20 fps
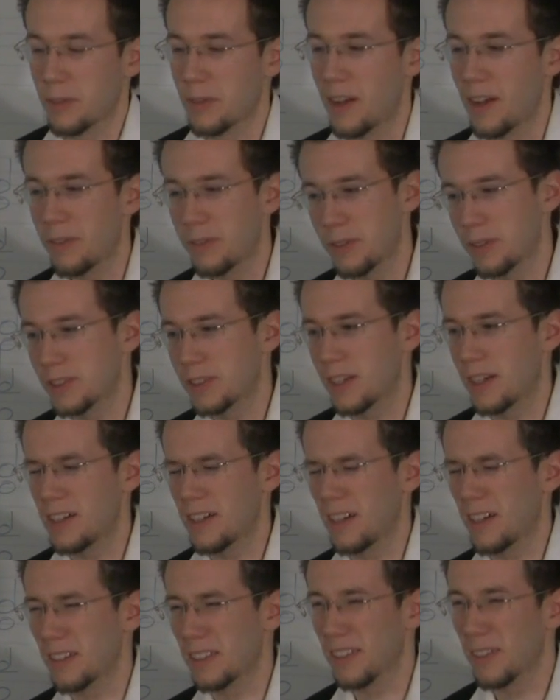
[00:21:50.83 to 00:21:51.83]
When I first
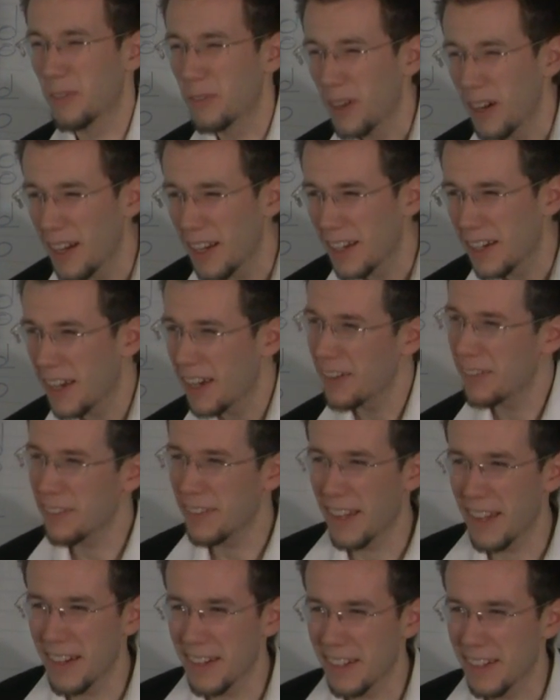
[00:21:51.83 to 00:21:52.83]
started, I was like, what? I don't
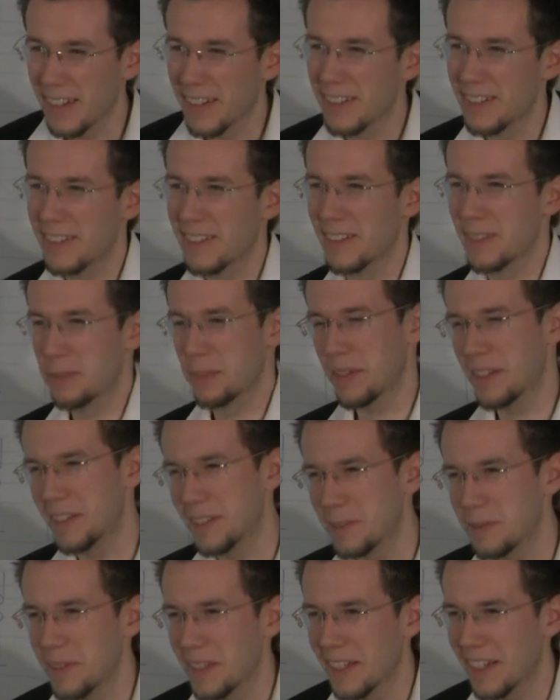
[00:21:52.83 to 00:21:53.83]
get it. Explain
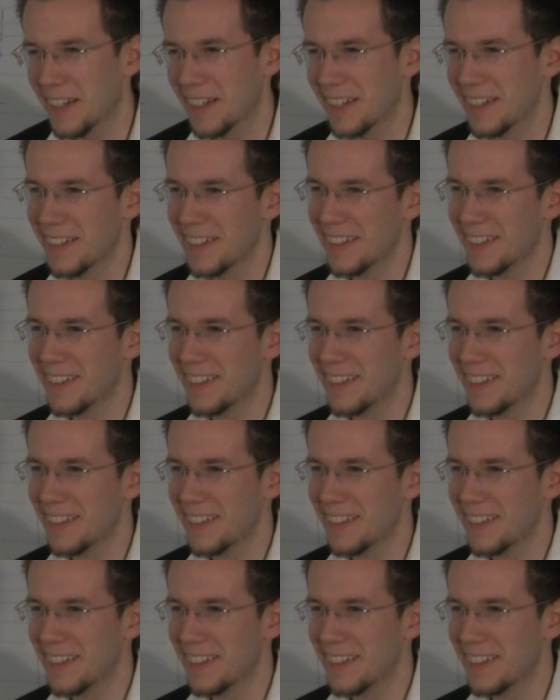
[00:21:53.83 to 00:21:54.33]
it to me again.